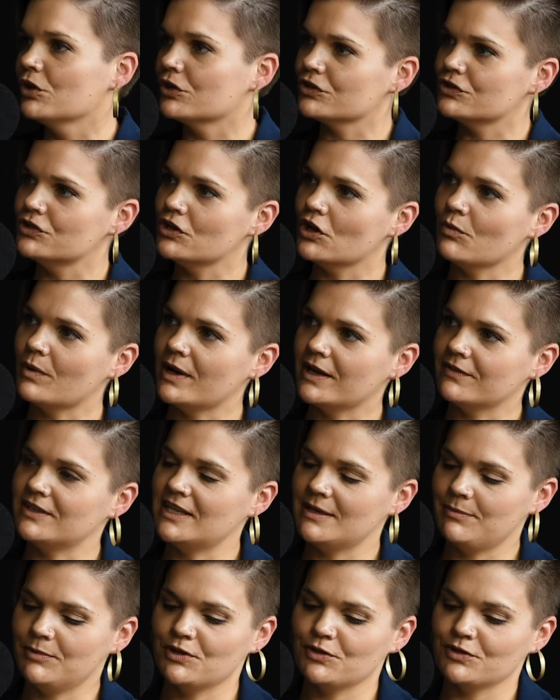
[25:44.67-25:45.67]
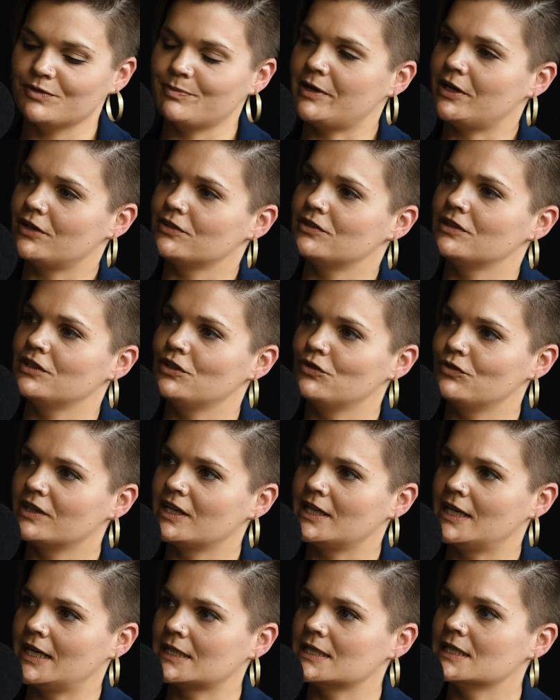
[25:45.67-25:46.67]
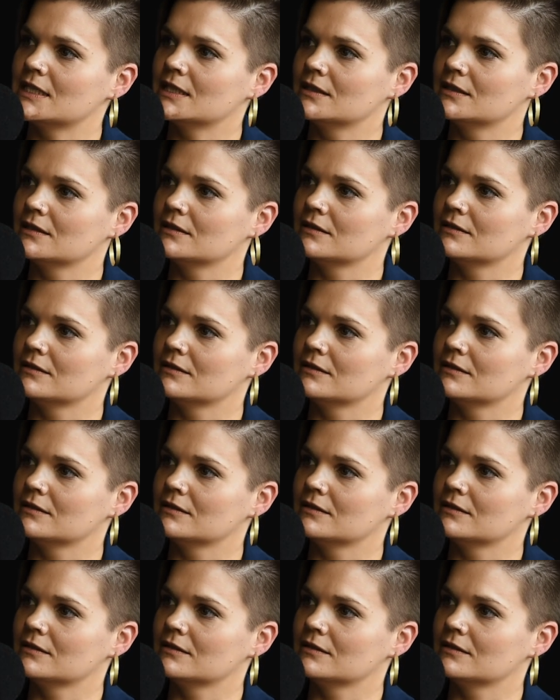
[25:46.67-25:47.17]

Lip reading: Well, there's no way of keeping those parents and youth connected.